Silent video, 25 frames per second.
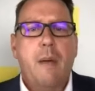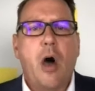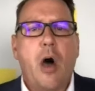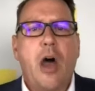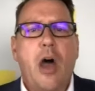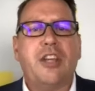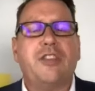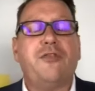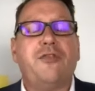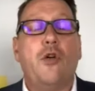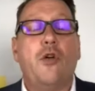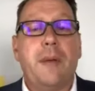
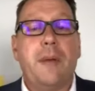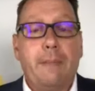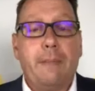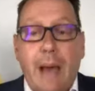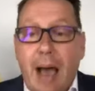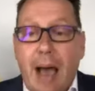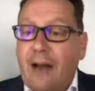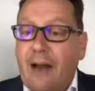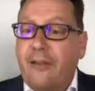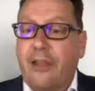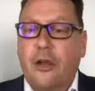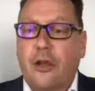Buyers forming
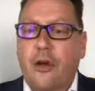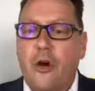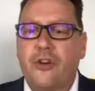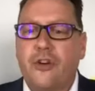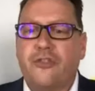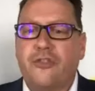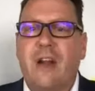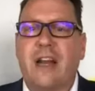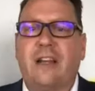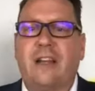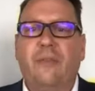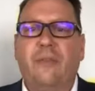part of the
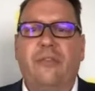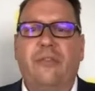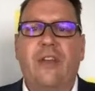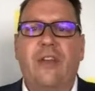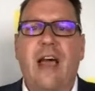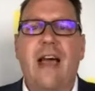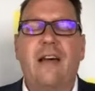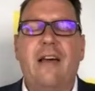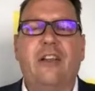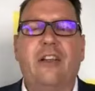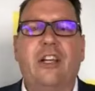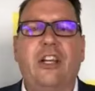contract of
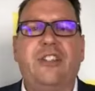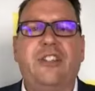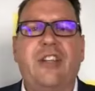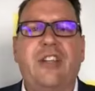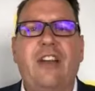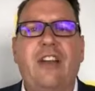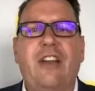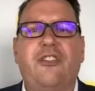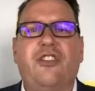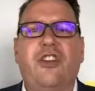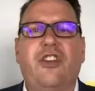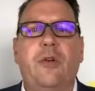sale and
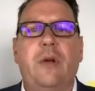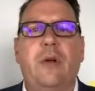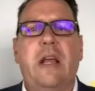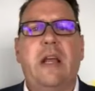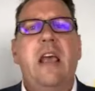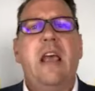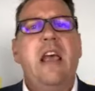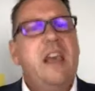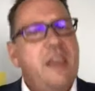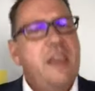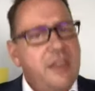attached to it,